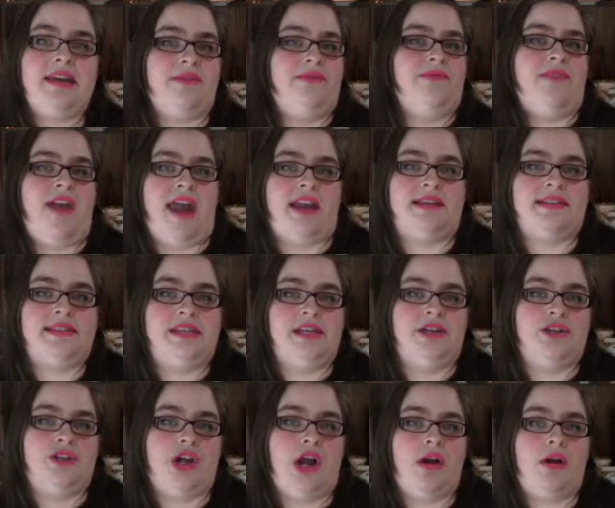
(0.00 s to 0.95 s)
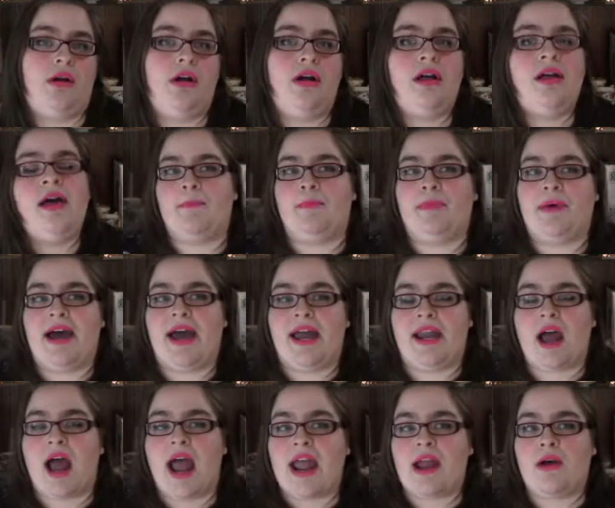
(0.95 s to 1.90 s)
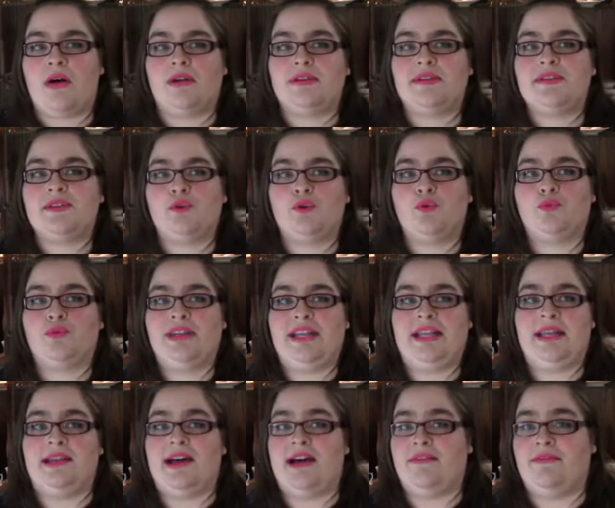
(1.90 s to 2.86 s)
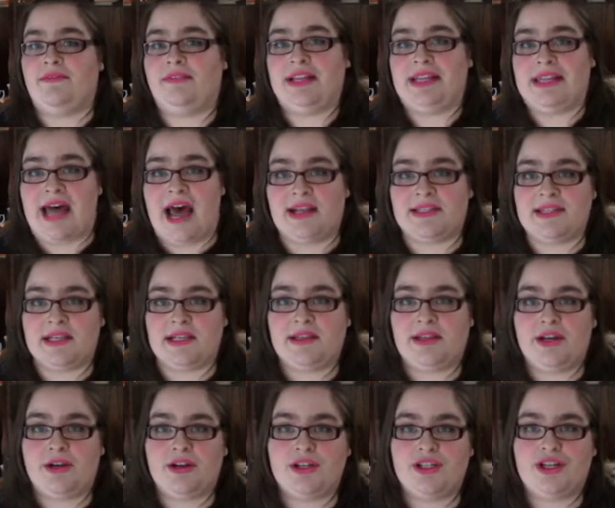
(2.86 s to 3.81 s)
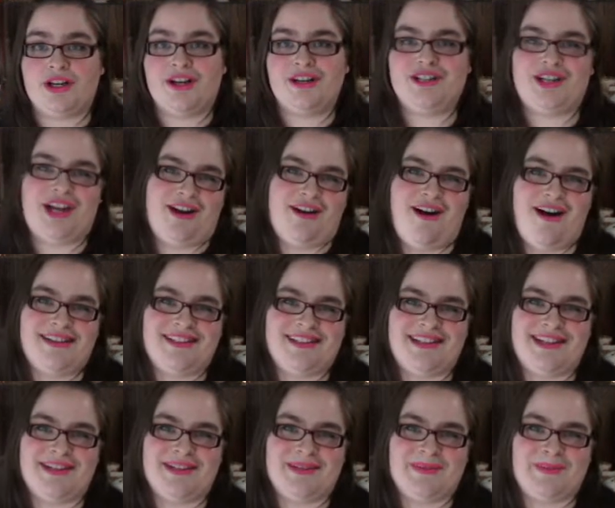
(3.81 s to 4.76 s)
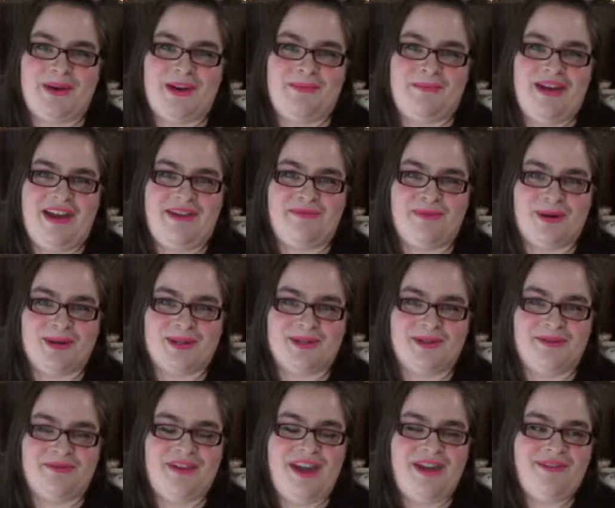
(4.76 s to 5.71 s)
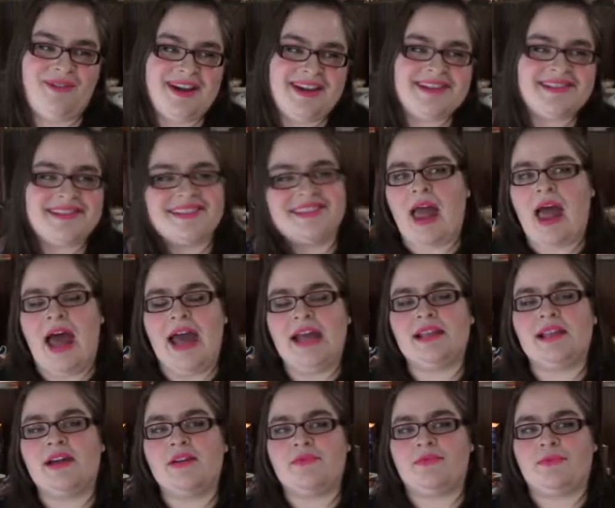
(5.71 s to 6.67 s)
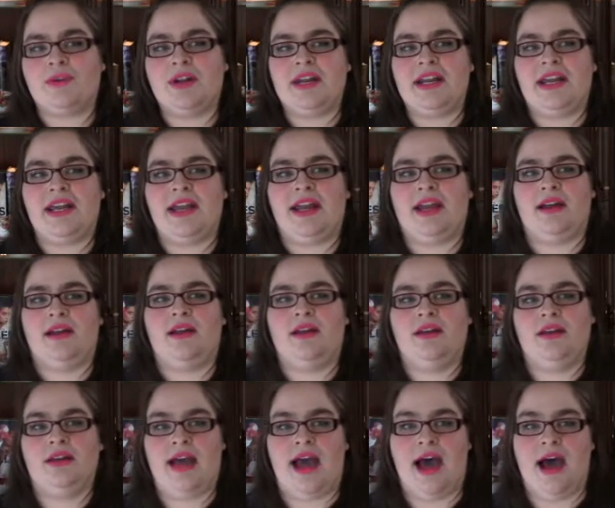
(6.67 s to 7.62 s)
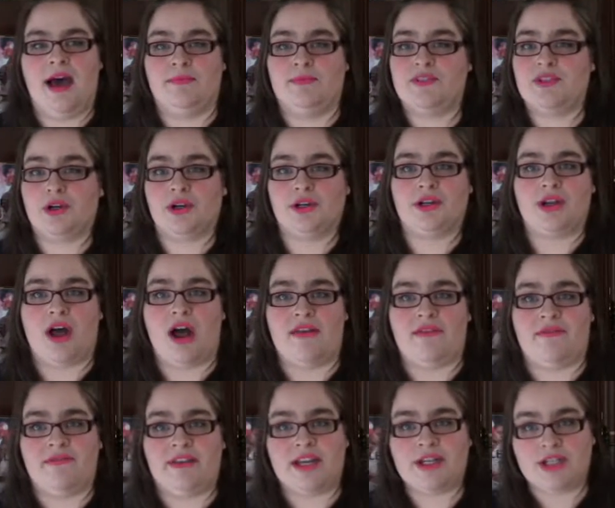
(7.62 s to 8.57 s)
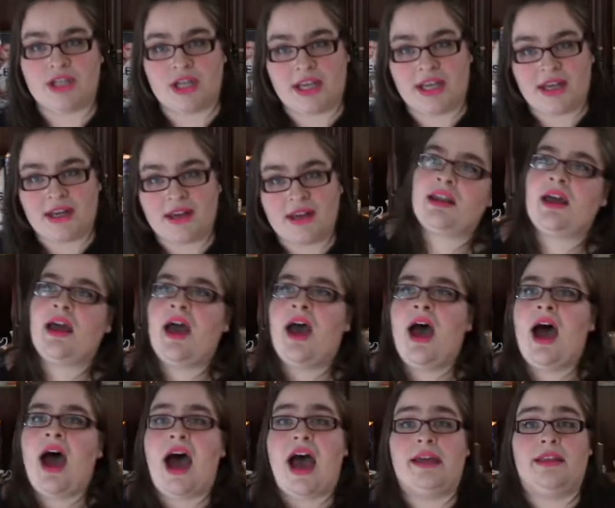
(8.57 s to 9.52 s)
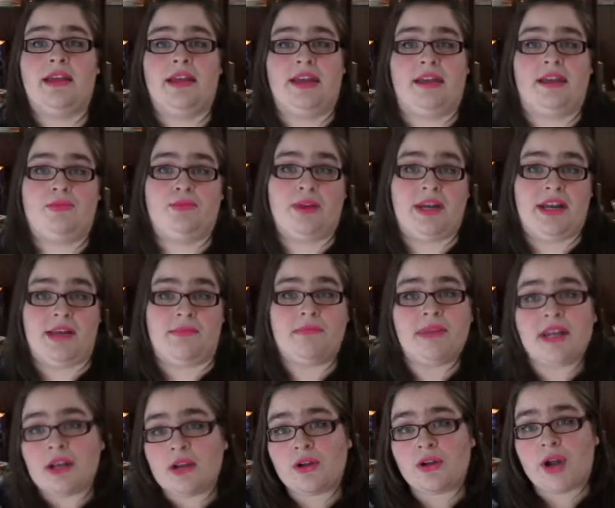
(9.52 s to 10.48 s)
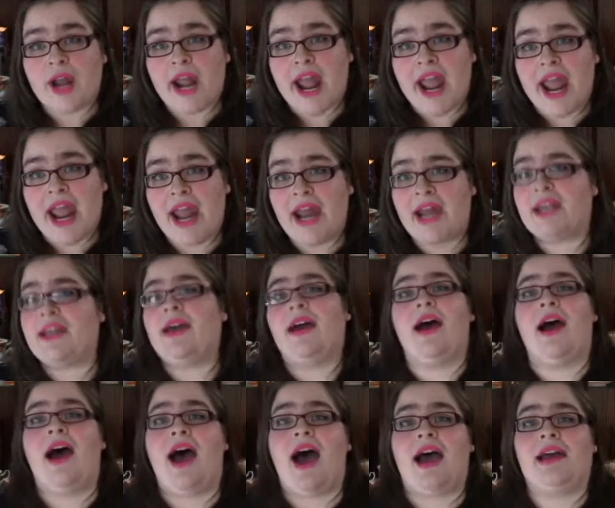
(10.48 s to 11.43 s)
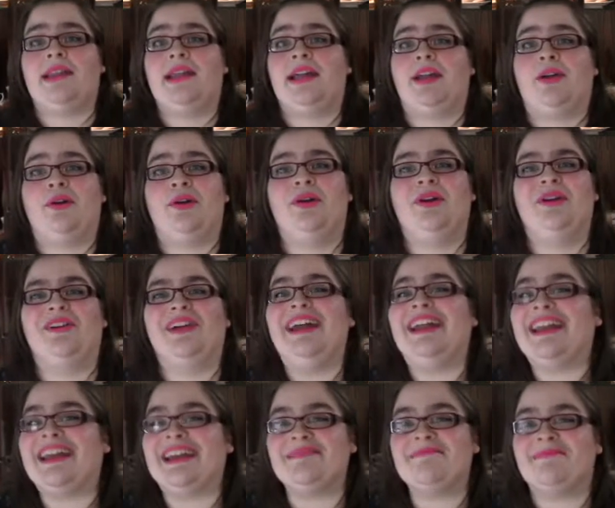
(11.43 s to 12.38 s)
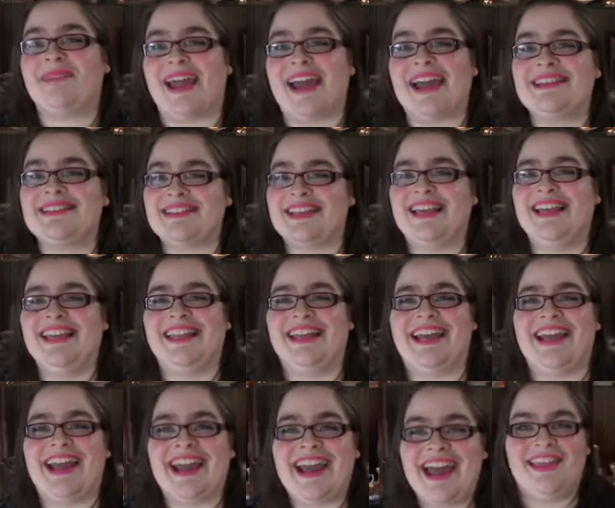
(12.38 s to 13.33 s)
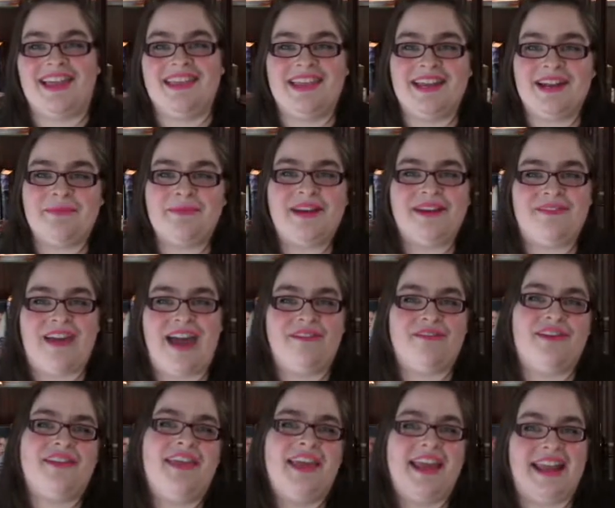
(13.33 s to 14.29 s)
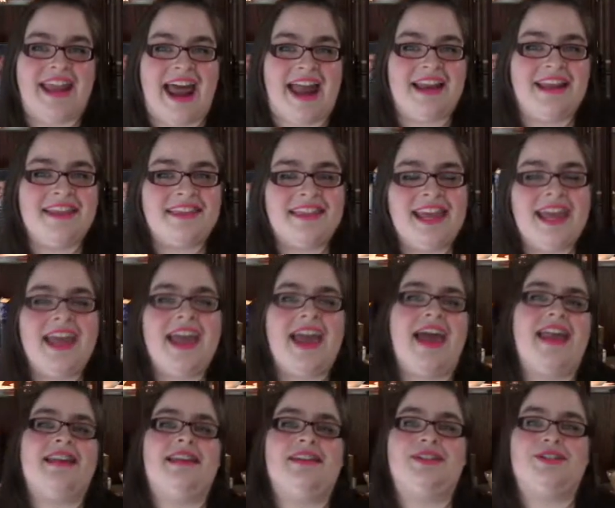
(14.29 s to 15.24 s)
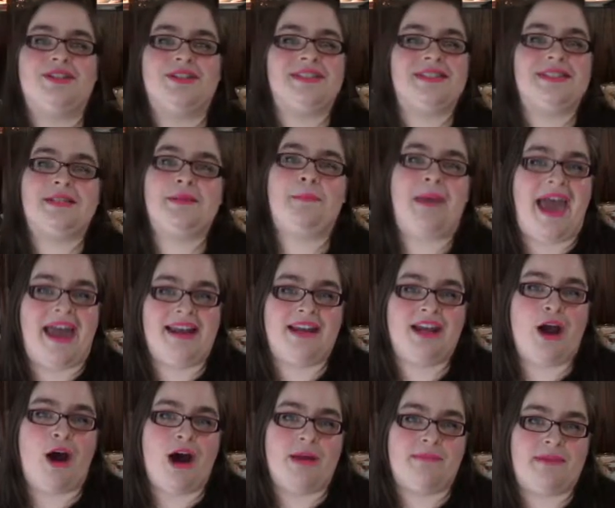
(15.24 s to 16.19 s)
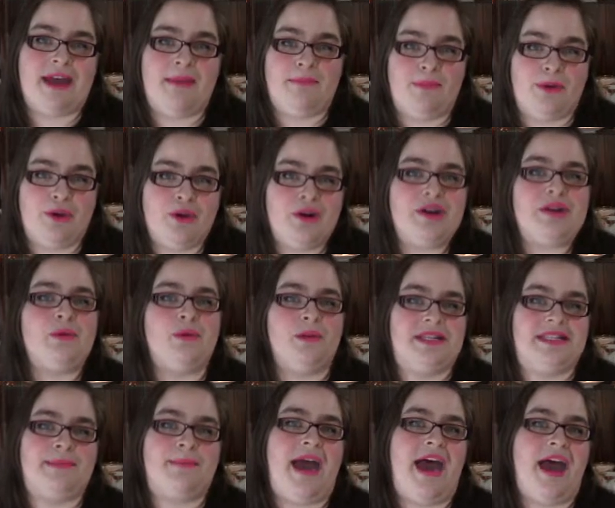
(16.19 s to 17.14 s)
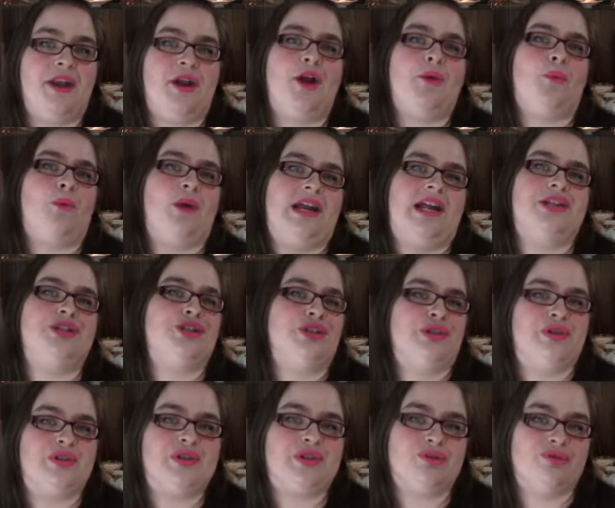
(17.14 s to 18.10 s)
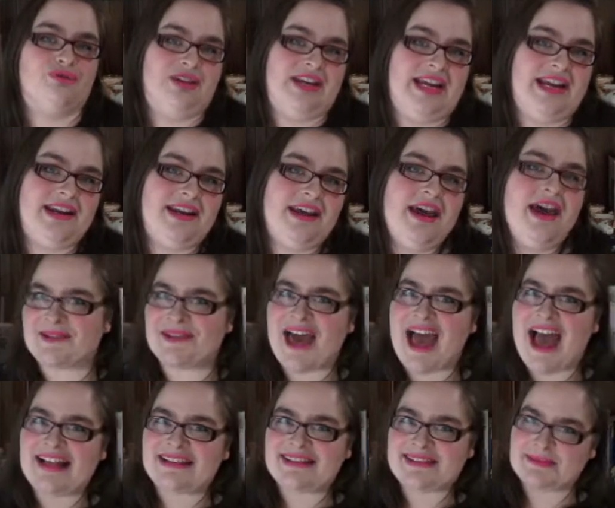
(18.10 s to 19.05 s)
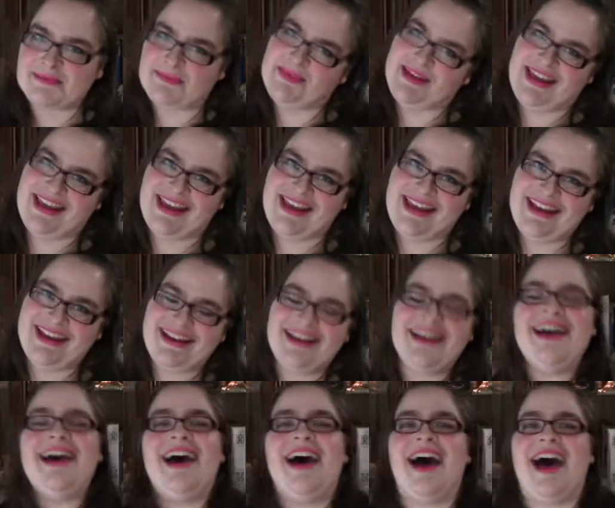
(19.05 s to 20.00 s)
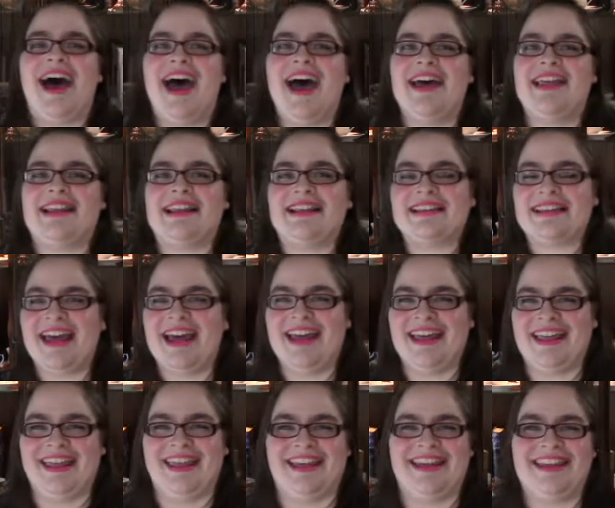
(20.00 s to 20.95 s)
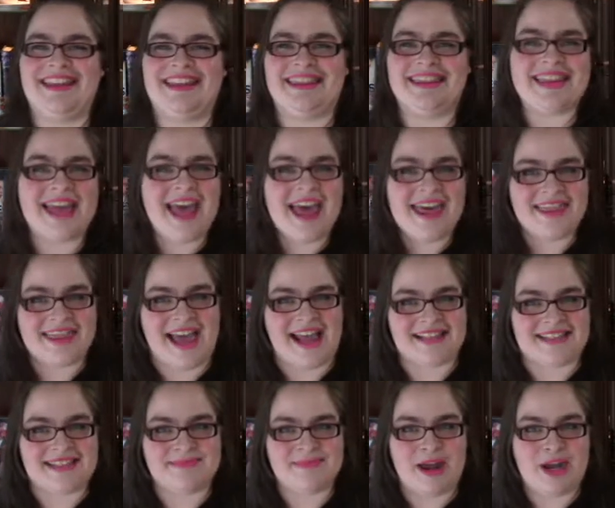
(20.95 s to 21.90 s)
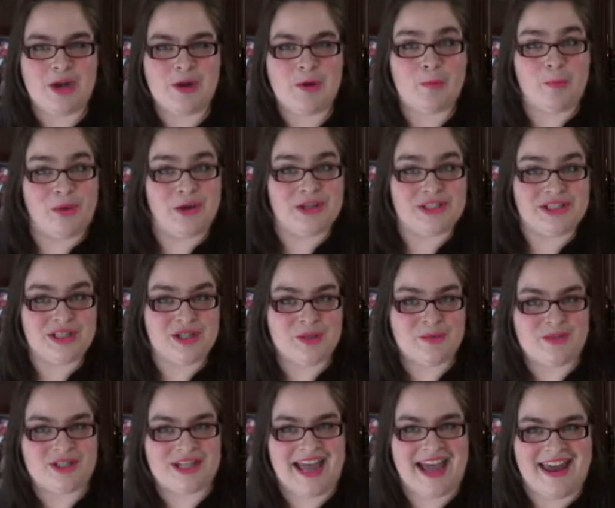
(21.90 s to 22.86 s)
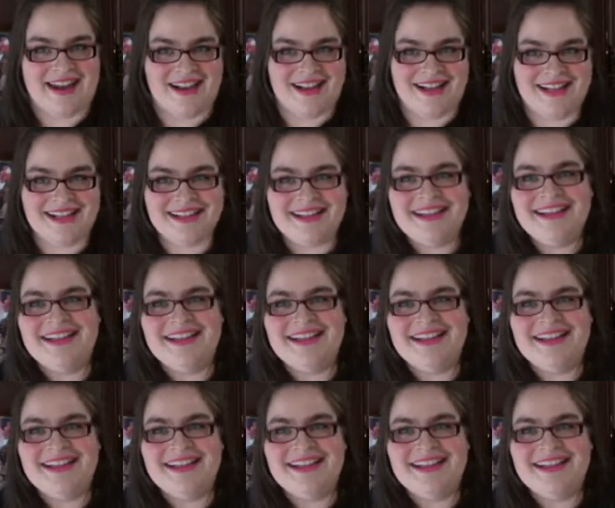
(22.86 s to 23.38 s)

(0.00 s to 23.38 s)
and fantasy in general, but I also really love classic literature. Jane Austen is one of my personal favorites. I love reading certain nonfiction. I like reading middle grade. I like reading basically a little bit of everything and anything, and it just, depending on my mood, it will depend on what I choose to read. That's me, and that's my new BookTube channel.